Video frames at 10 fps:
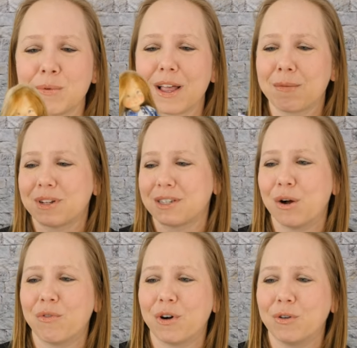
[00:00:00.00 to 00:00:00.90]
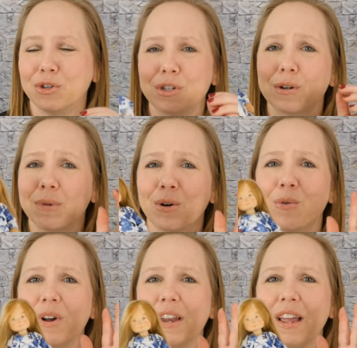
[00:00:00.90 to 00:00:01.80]
be like my cell phone. She's going to be
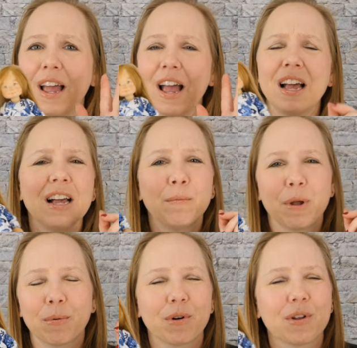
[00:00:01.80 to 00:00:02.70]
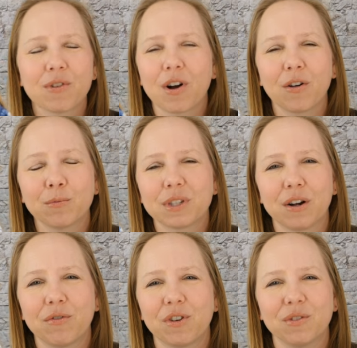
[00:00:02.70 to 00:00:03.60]
going. People don't even call them
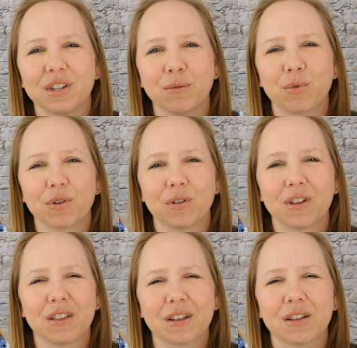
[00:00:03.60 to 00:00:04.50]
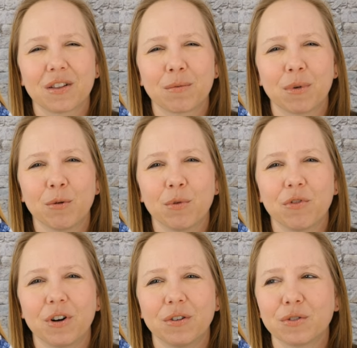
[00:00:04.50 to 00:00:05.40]
cell phones anymore, do they? They're like mobile
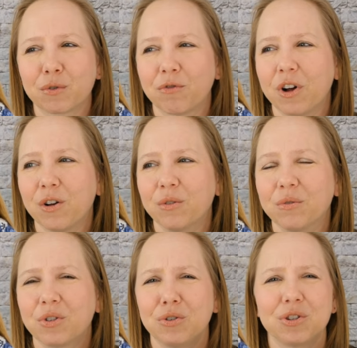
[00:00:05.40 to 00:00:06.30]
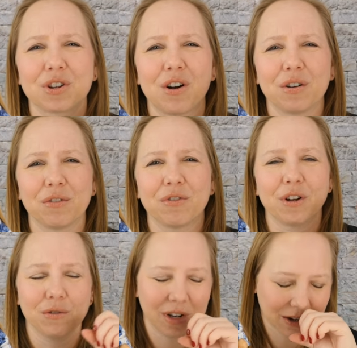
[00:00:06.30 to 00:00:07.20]
phones or phones. You just call it a
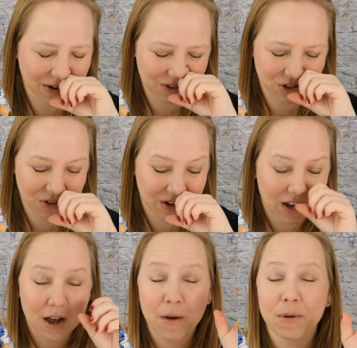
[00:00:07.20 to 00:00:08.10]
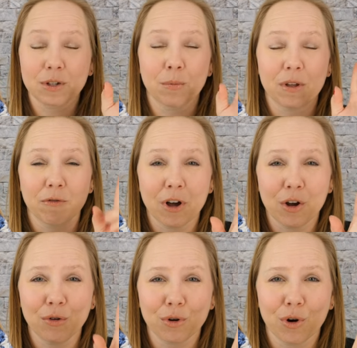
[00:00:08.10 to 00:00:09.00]
phone now, don't you? It's going to be
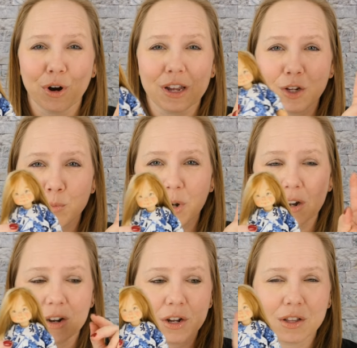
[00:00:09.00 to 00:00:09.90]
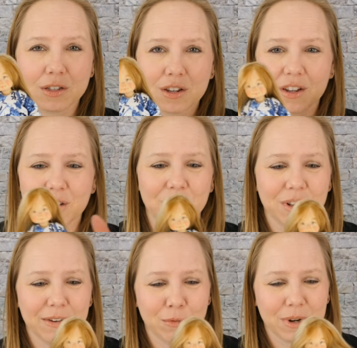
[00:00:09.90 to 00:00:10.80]
phone, car keys, prairie, let's go.
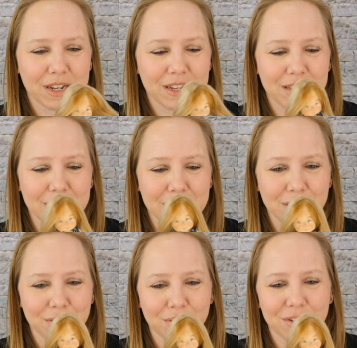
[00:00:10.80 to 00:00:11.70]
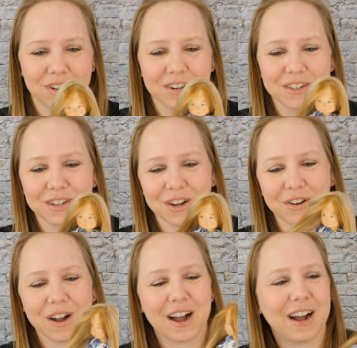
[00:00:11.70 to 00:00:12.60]
Everybody get in the car. So
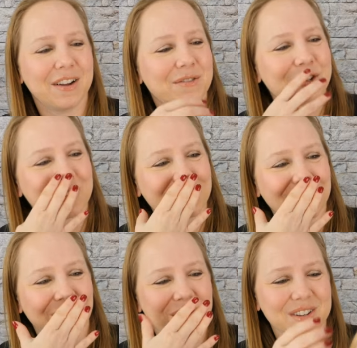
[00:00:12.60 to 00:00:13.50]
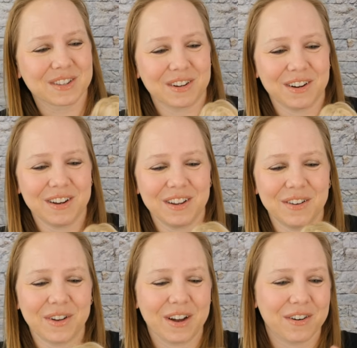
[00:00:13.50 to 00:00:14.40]
I'm just so excited
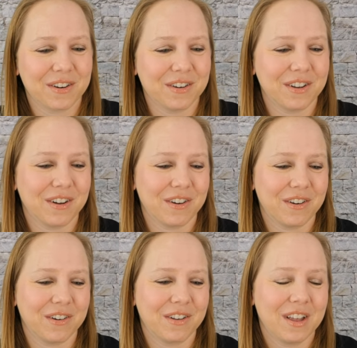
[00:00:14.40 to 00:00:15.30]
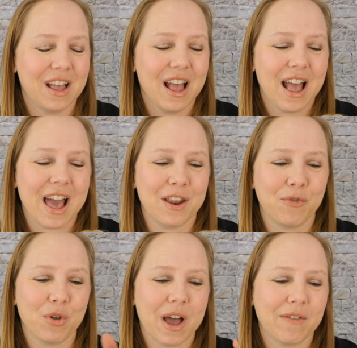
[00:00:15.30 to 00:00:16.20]
about her, y'all. And
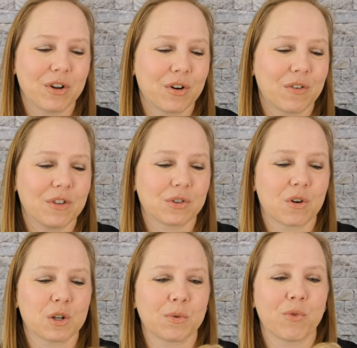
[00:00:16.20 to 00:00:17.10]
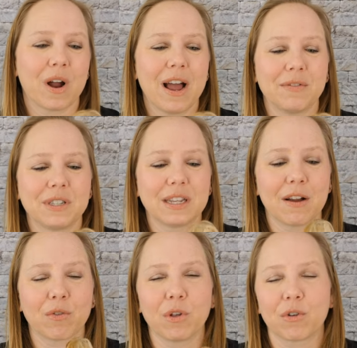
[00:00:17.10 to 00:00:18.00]
if you haven't heard of this artist before, I have
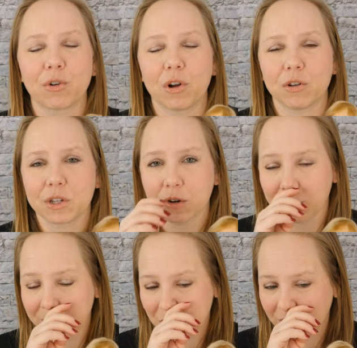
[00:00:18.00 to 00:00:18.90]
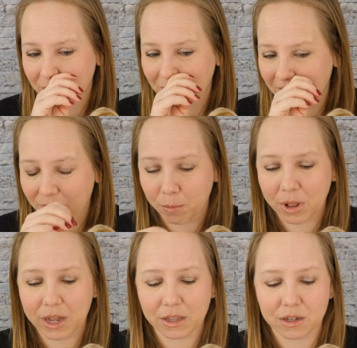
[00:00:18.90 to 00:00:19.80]
several of her dolls here on my channel. I have a
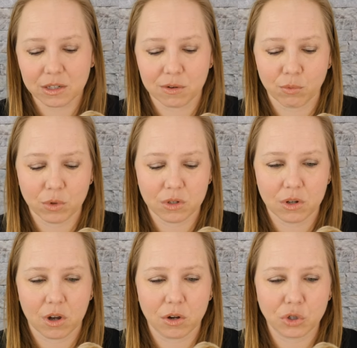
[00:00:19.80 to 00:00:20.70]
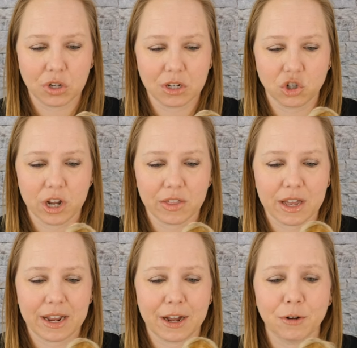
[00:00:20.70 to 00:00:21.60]
playlist of wooden dolls. You can check
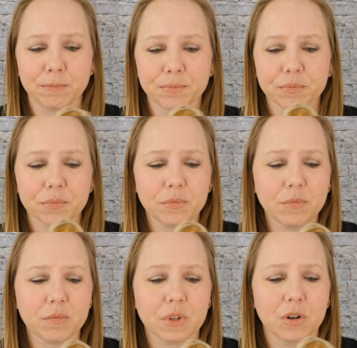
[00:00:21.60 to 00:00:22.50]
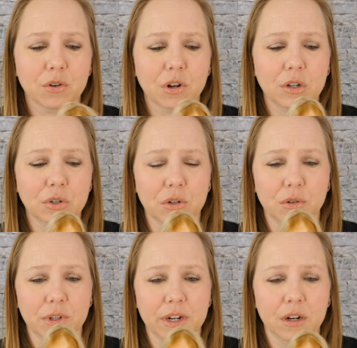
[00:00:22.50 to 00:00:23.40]
that out. And her dolls are
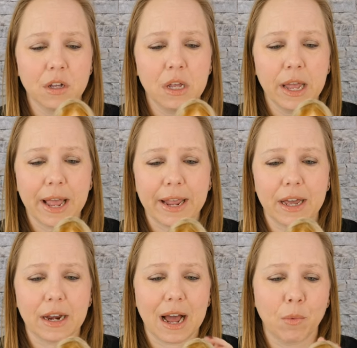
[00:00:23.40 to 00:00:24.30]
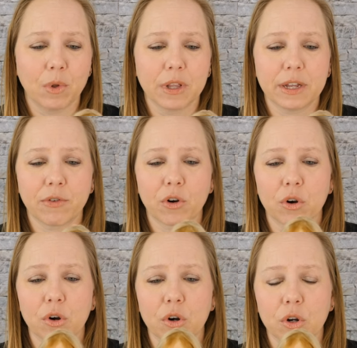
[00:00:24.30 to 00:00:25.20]
on there. And I will leave
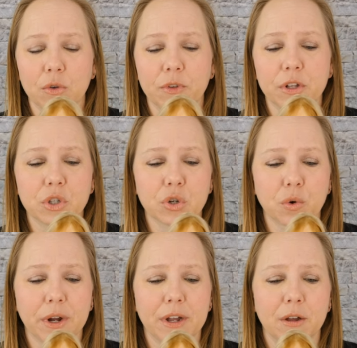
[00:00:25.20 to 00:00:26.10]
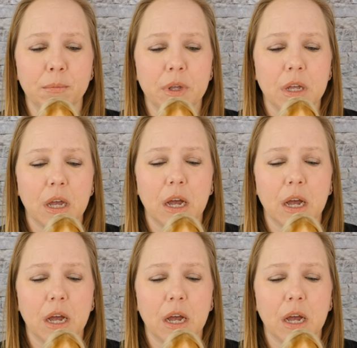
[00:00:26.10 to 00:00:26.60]
her Instagram